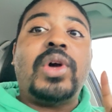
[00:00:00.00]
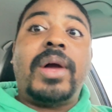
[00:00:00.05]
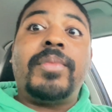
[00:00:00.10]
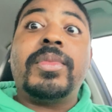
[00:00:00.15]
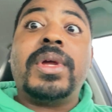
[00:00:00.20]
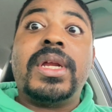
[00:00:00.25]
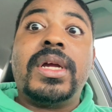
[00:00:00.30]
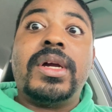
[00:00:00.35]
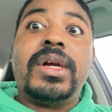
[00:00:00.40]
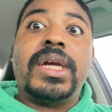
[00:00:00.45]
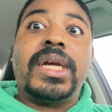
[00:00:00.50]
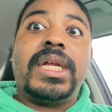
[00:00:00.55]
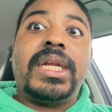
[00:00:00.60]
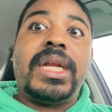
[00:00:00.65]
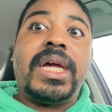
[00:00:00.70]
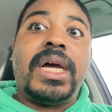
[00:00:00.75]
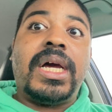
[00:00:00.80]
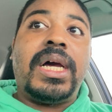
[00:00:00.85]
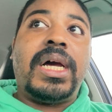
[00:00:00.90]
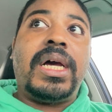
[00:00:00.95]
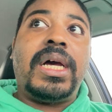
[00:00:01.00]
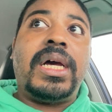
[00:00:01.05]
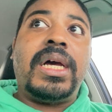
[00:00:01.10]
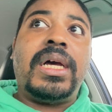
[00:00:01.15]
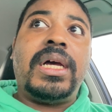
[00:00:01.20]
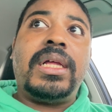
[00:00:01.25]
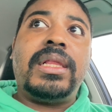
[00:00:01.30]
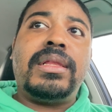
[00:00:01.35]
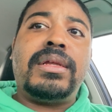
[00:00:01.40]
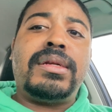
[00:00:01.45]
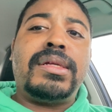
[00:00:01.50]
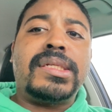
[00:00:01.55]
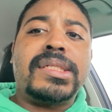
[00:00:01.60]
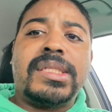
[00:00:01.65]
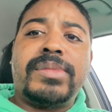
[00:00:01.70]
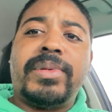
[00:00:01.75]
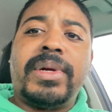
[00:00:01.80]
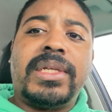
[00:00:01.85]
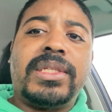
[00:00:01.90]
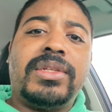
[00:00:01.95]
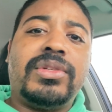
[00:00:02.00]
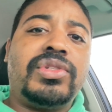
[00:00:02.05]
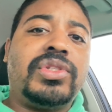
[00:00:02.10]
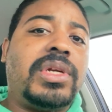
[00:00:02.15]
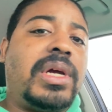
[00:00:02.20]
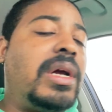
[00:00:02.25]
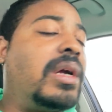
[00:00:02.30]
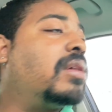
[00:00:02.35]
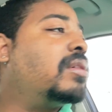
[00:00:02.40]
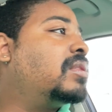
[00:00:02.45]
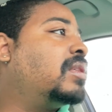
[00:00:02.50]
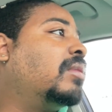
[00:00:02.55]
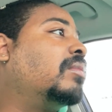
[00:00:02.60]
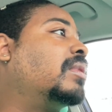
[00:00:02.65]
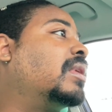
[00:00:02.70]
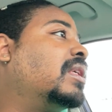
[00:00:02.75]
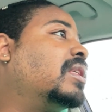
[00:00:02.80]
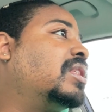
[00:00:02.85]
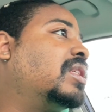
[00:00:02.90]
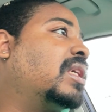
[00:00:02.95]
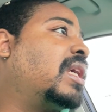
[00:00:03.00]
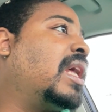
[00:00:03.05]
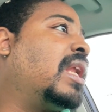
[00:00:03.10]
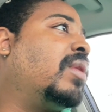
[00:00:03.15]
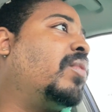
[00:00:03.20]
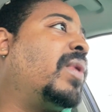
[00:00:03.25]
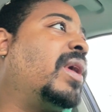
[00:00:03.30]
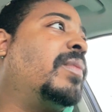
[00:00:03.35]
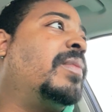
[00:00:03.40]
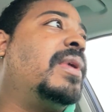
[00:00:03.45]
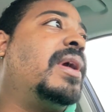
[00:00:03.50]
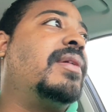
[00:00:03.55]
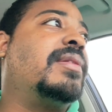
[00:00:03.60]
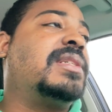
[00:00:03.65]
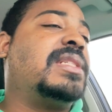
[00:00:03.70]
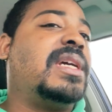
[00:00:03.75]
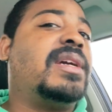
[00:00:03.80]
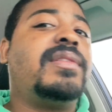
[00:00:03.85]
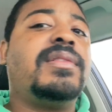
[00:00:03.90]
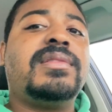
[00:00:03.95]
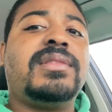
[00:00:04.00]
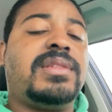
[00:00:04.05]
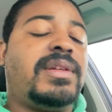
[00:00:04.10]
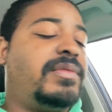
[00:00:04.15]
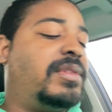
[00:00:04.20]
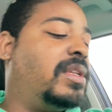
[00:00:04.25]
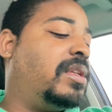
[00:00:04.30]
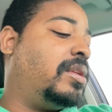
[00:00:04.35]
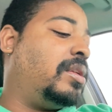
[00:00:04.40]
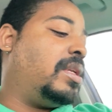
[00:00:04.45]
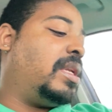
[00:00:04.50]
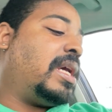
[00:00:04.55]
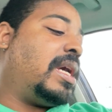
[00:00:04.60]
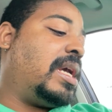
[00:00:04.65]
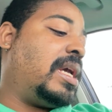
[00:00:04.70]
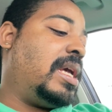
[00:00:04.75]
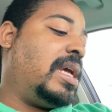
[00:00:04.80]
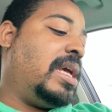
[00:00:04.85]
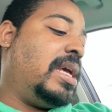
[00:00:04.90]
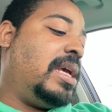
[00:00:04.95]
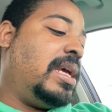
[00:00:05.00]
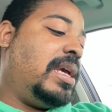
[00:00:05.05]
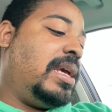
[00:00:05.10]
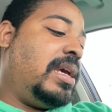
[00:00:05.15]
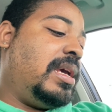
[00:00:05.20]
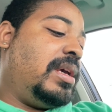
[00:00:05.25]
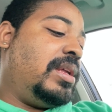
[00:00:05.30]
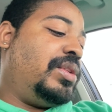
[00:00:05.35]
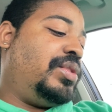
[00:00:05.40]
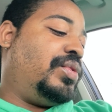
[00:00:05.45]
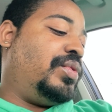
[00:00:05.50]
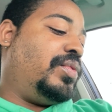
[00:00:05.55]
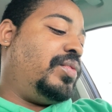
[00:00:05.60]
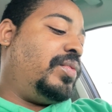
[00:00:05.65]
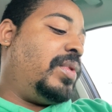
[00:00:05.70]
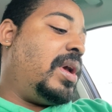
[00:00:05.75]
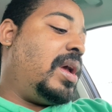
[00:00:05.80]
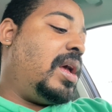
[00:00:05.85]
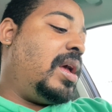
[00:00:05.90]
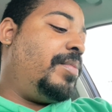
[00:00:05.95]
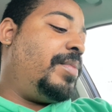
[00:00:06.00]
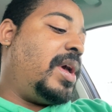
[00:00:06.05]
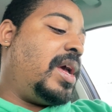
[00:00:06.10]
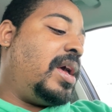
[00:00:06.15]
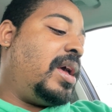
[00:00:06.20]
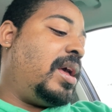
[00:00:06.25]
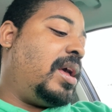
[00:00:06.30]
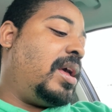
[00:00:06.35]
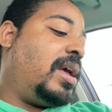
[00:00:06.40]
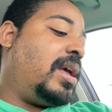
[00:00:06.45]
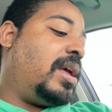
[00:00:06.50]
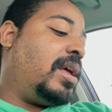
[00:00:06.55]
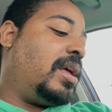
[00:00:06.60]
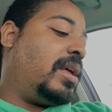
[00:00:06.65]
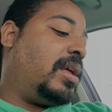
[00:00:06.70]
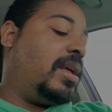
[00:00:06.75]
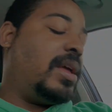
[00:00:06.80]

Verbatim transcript: I'm gonna go get uh, a little espresso shot or something to kind of wake me up because I got stuff to do today. Drama.